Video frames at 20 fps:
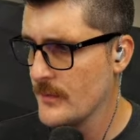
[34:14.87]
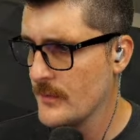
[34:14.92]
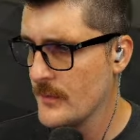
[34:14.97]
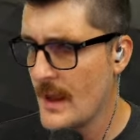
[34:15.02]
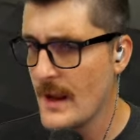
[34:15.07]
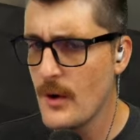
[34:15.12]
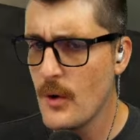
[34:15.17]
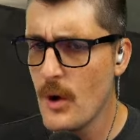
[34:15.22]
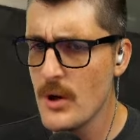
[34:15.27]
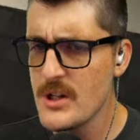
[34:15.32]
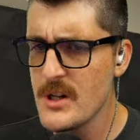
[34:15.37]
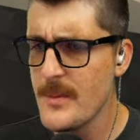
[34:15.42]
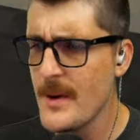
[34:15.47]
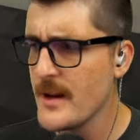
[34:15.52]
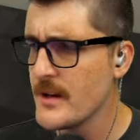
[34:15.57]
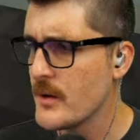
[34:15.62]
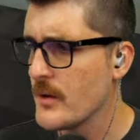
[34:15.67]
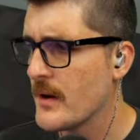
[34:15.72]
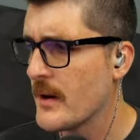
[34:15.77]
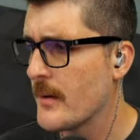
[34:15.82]
And courtship, how you
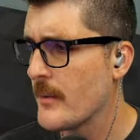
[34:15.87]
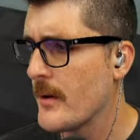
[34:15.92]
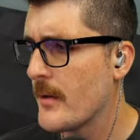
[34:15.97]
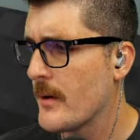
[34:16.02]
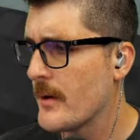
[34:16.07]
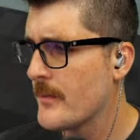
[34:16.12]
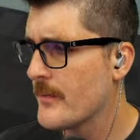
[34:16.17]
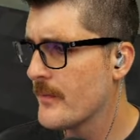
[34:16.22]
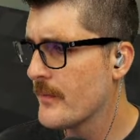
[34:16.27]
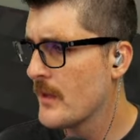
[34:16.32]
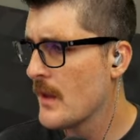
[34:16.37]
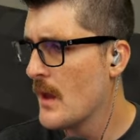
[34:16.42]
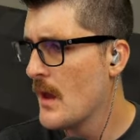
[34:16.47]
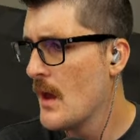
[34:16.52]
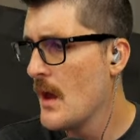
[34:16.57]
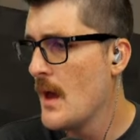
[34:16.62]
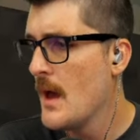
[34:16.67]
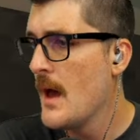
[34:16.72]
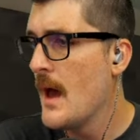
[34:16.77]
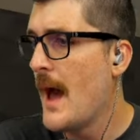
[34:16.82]
doing today, by the way?
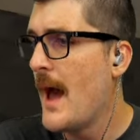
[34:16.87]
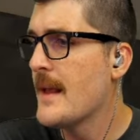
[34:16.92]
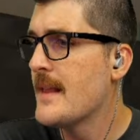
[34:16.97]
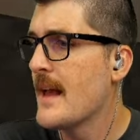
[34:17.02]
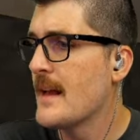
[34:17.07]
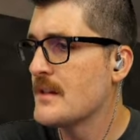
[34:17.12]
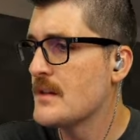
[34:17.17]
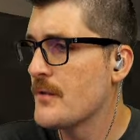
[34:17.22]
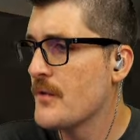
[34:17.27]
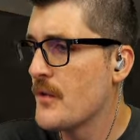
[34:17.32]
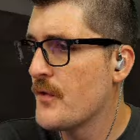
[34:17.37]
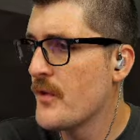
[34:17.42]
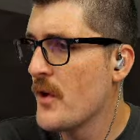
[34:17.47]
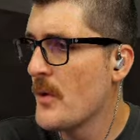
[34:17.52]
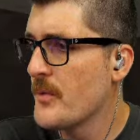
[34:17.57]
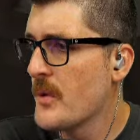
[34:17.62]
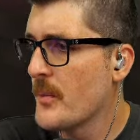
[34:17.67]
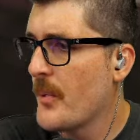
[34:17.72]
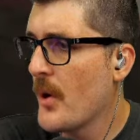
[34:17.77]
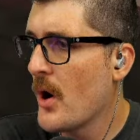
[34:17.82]
And yes, if you fill up
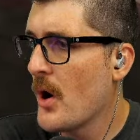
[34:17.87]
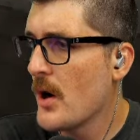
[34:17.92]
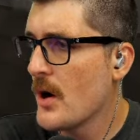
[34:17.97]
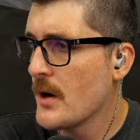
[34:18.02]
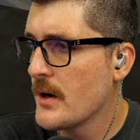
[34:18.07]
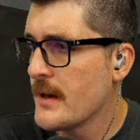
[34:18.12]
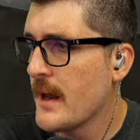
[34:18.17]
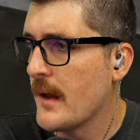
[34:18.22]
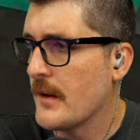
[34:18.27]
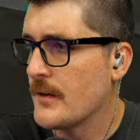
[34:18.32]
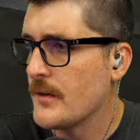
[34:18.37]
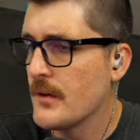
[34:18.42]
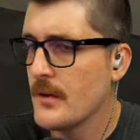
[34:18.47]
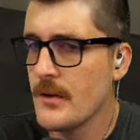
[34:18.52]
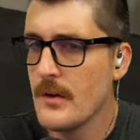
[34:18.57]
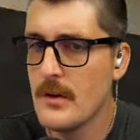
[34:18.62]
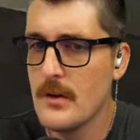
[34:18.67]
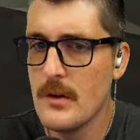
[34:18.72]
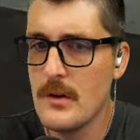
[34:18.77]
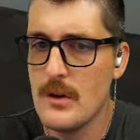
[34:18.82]
the bar, yes.
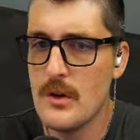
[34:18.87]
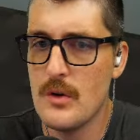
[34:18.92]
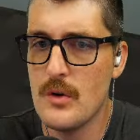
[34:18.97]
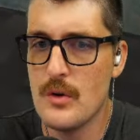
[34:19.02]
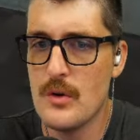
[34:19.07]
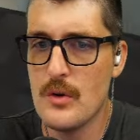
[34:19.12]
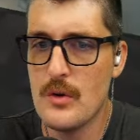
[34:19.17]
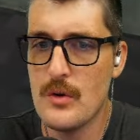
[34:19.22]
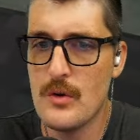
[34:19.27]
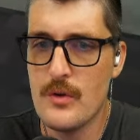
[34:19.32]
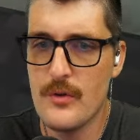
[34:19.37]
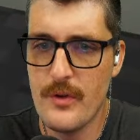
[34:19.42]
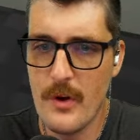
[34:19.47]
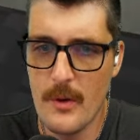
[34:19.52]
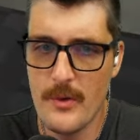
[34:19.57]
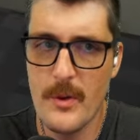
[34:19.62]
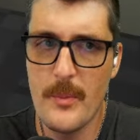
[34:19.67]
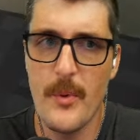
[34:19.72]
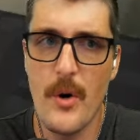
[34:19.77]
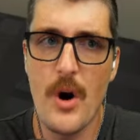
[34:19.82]
You fill up
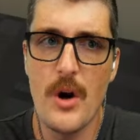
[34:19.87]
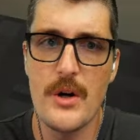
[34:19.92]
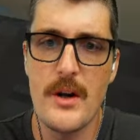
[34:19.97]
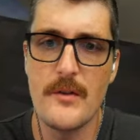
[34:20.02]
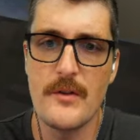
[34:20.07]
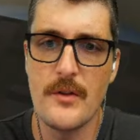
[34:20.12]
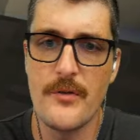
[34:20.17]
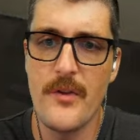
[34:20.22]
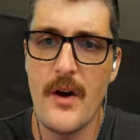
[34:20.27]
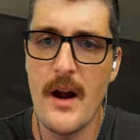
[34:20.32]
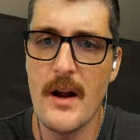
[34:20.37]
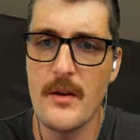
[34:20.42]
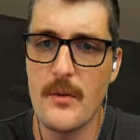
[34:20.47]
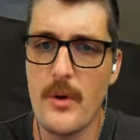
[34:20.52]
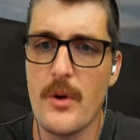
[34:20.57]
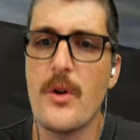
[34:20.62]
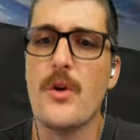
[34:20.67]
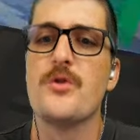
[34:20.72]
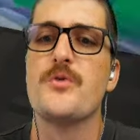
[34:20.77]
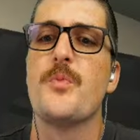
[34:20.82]
the bar, you have to find one
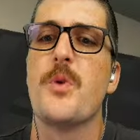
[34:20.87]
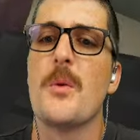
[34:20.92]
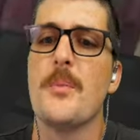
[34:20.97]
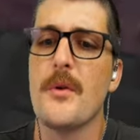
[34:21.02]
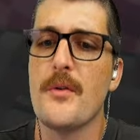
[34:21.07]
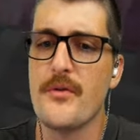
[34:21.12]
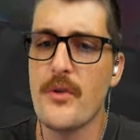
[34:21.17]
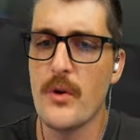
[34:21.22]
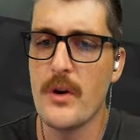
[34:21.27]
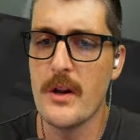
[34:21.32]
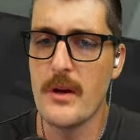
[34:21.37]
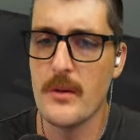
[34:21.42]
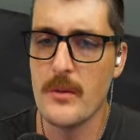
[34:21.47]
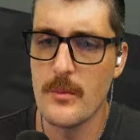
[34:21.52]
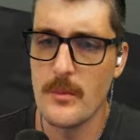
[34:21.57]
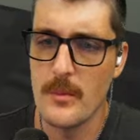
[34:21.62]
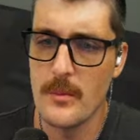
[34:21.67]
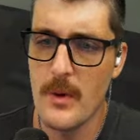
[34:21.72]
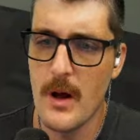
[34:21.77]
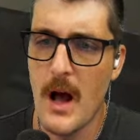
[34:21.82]
of those purple floating
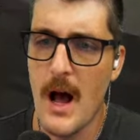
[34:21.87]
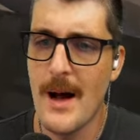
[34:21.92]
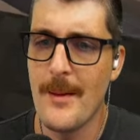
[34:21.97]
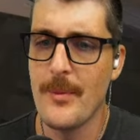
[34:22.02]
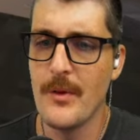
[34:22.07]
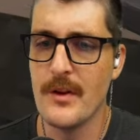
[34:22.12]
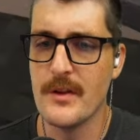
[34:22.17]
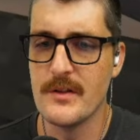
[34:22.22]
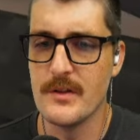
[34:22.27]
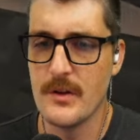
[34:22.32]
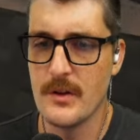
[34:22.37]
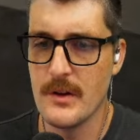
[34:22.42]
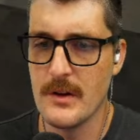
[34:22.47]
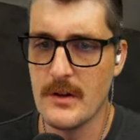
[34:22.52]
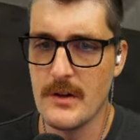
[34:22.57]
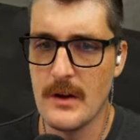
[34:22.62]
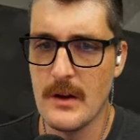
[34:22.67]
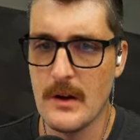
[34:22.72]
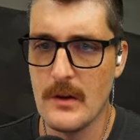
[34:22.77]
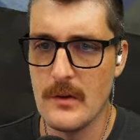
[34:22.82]
obelisk-looking
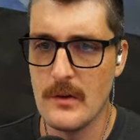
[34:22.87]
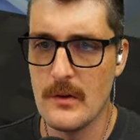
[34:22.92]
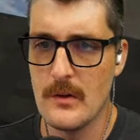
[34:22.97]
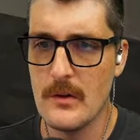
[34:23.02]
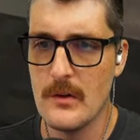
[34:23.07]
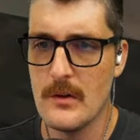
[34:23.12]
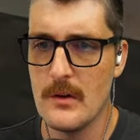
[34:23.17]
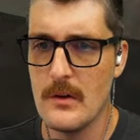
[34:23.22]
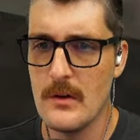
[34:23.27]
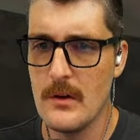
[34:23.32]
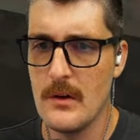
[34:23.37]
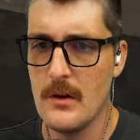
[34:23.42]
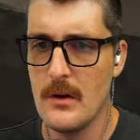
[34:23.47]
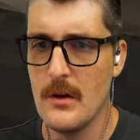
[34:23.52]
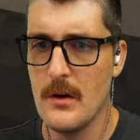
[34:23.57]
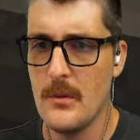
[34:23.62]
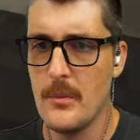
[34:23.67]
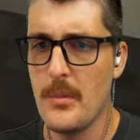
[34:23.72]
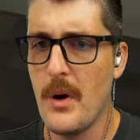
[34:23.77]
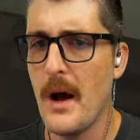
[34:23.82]
things.
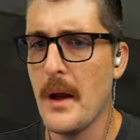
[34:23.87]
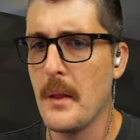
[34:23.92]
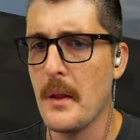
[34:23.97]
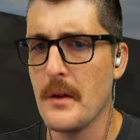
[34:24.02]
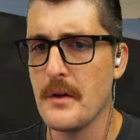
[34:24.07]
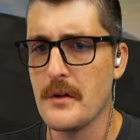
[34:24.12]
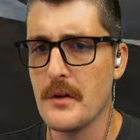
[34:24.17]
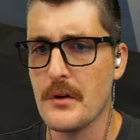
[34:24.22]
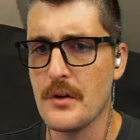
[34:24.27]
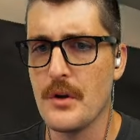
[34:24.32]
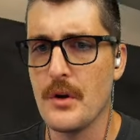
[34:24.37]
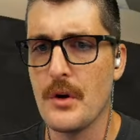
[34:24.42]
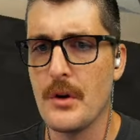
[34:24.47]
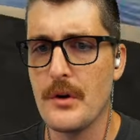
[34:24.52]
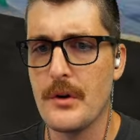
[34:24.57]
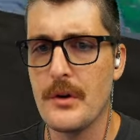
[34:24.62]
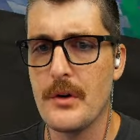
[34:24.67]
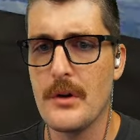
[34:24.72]
Pylons, they're called.